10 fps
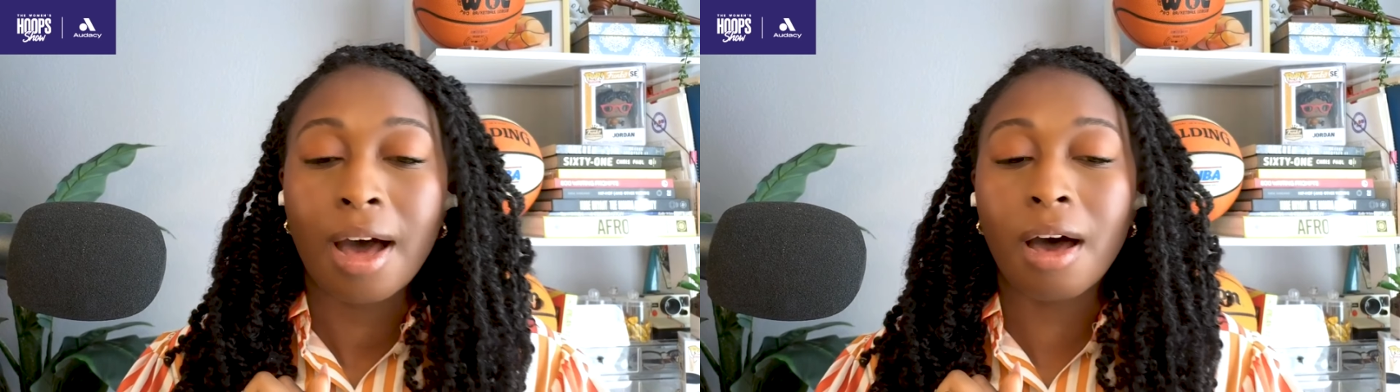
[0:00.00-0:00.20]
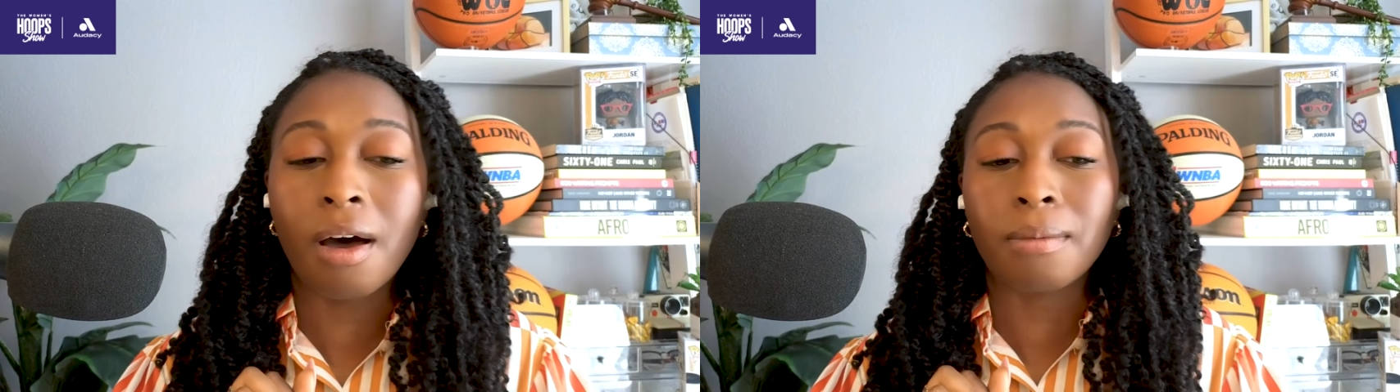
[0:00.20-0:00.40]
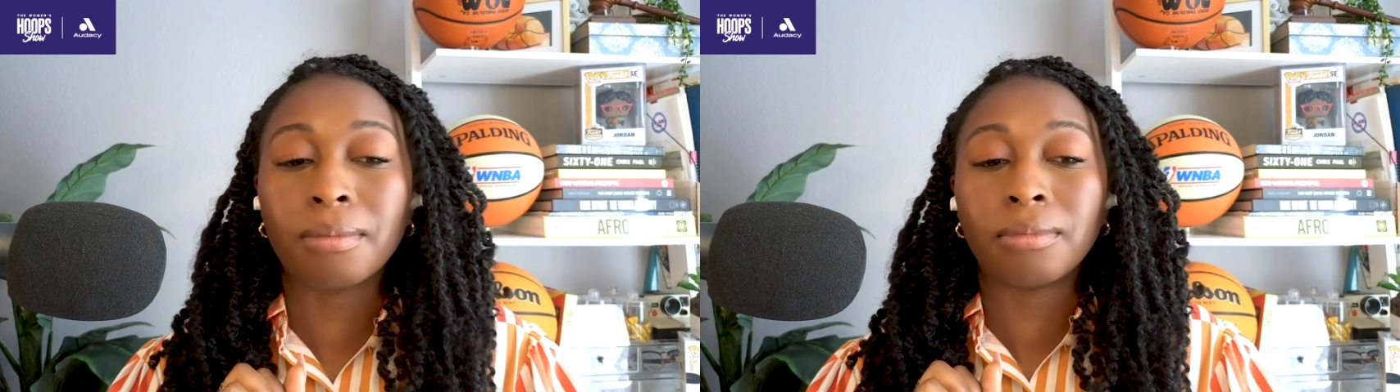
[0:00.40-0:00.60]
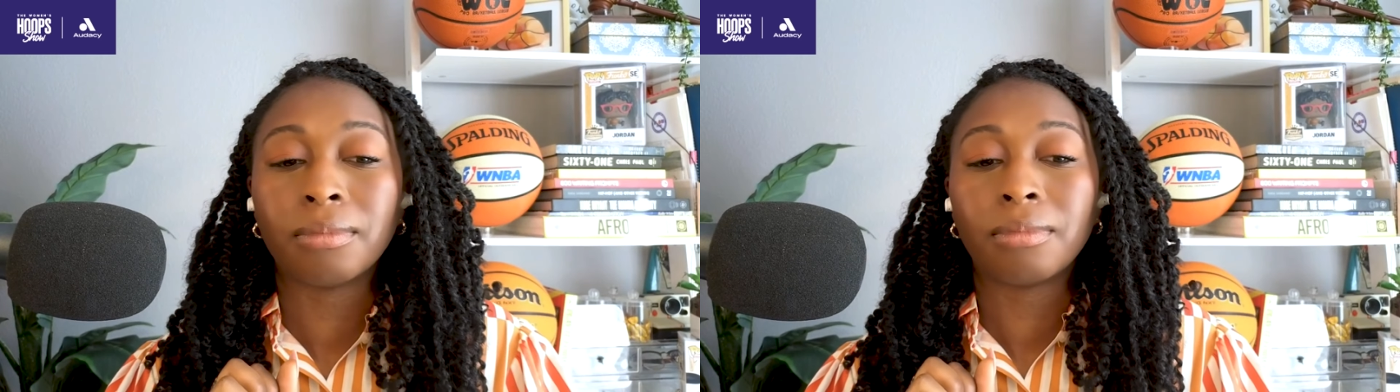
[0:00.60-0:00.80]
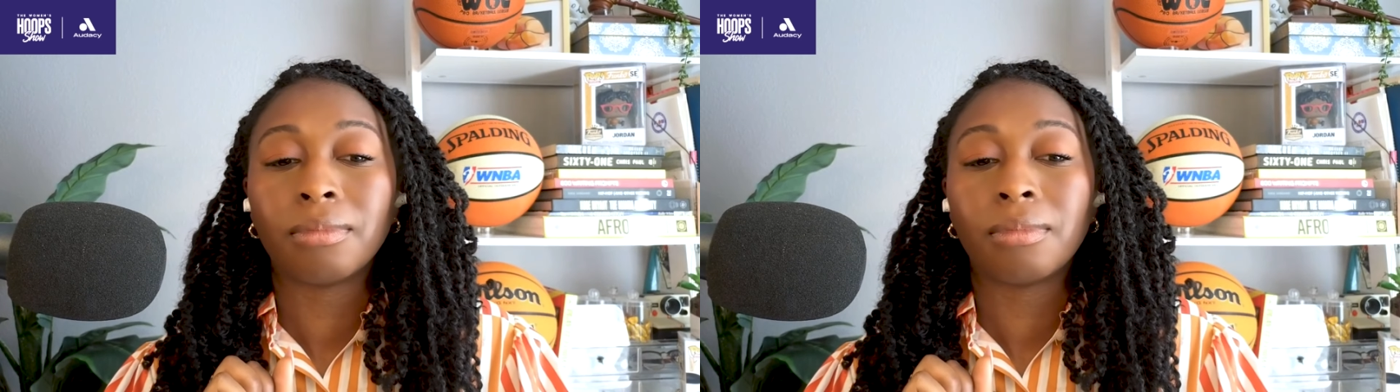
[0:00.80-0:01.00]
A
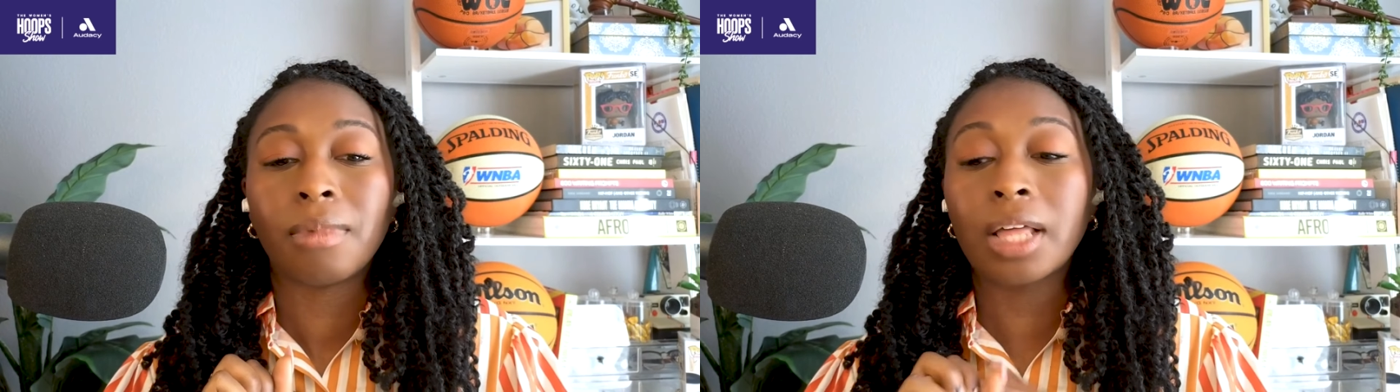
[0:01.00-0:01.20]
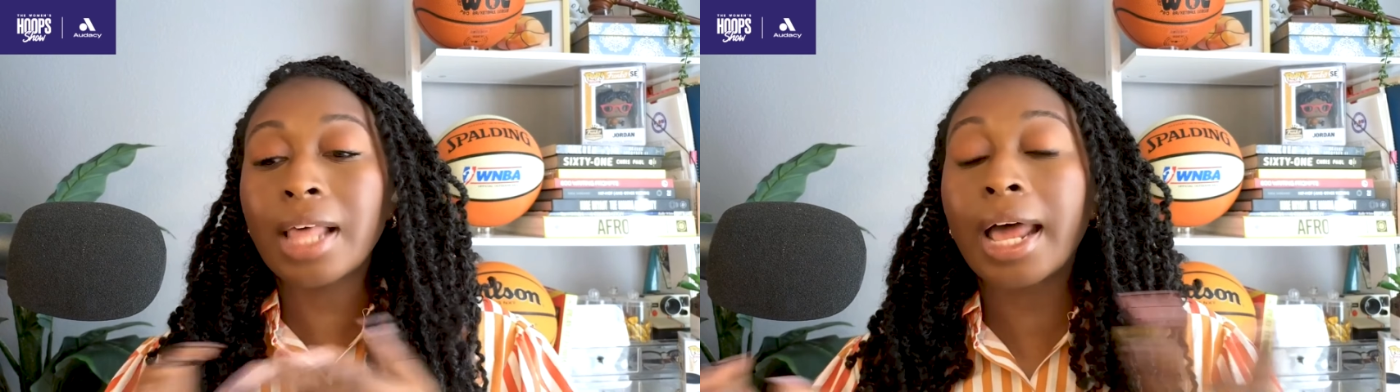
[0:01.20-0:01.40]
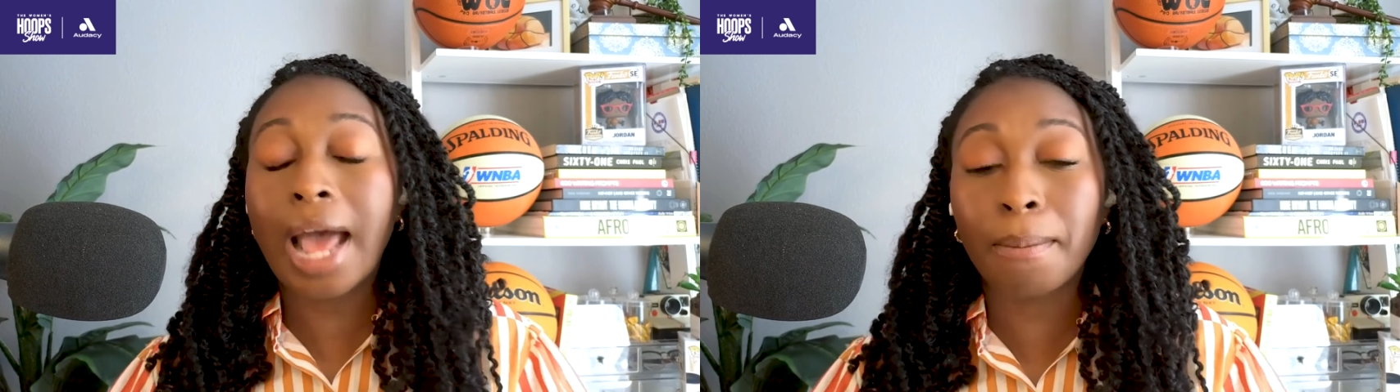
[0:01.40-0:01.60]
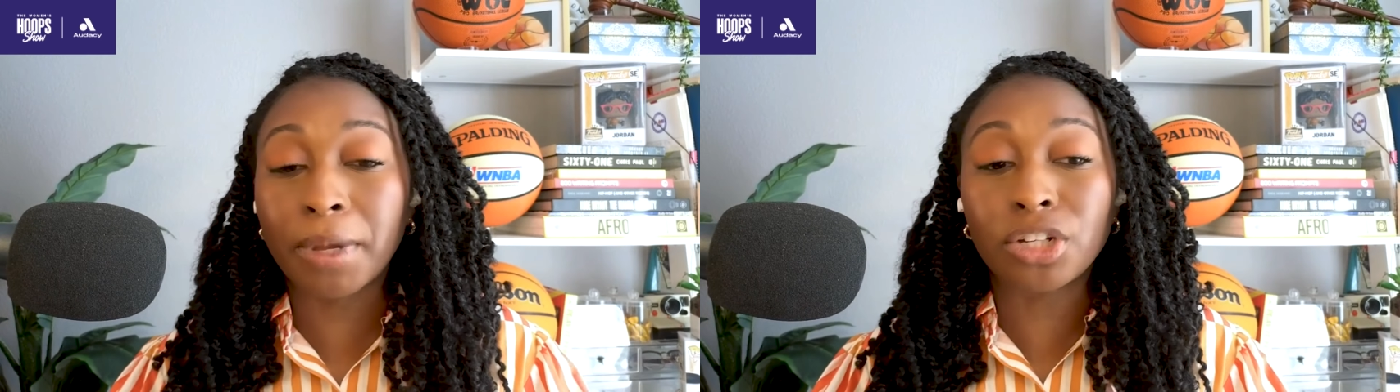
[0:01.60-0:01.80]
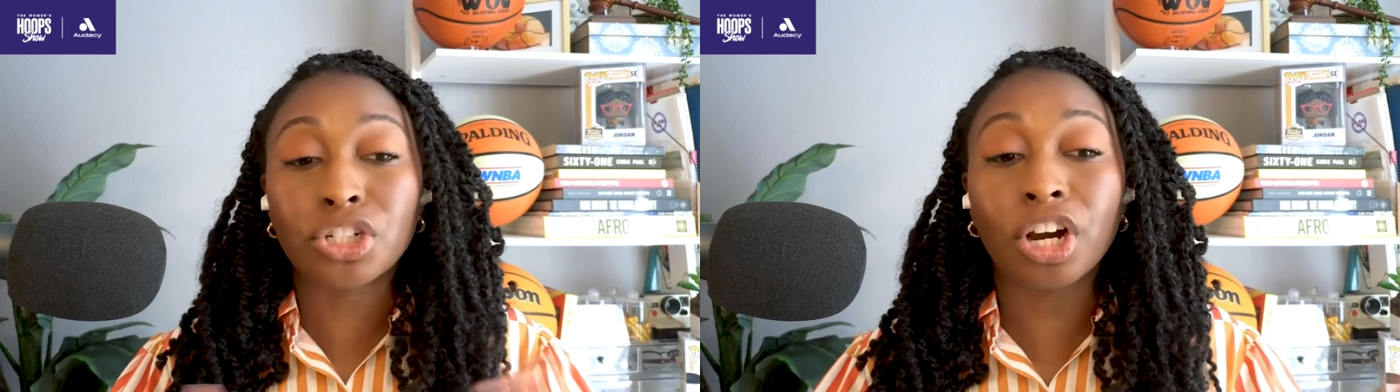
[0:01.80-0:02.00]
lot happened.